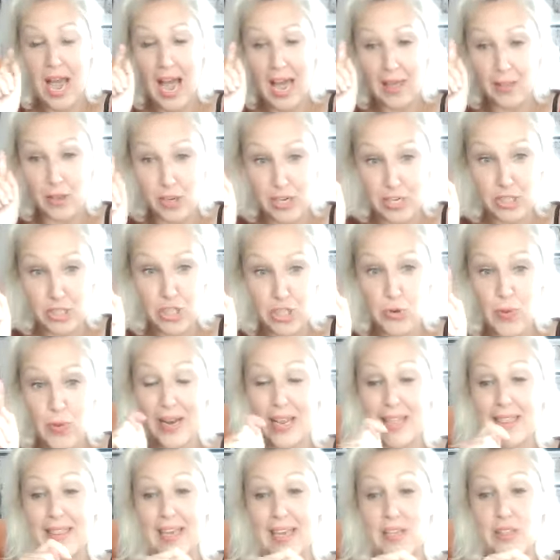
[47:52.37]
And you can do
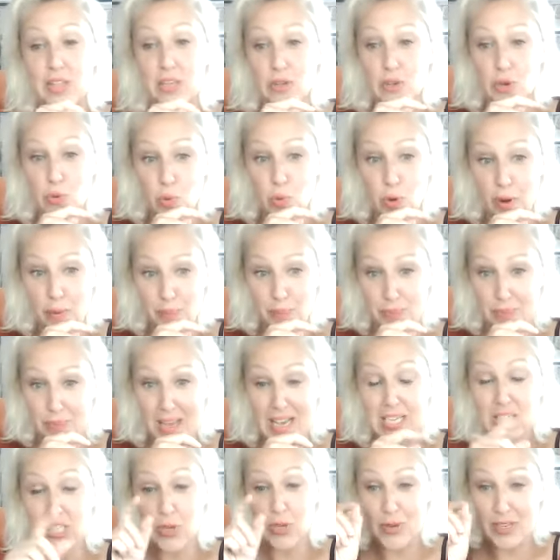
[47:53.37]
anything that you want.
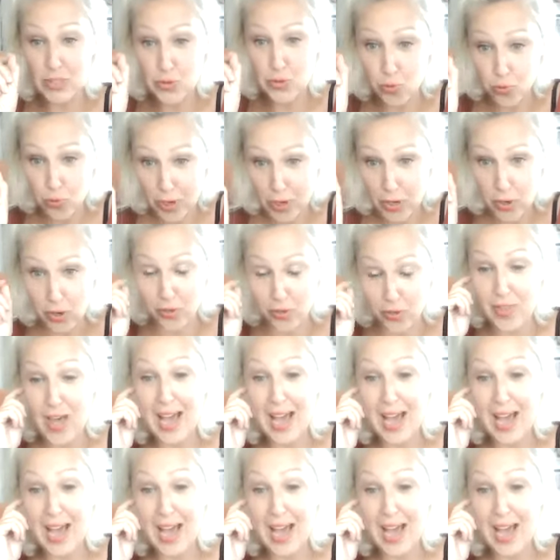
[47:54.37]
So it's real.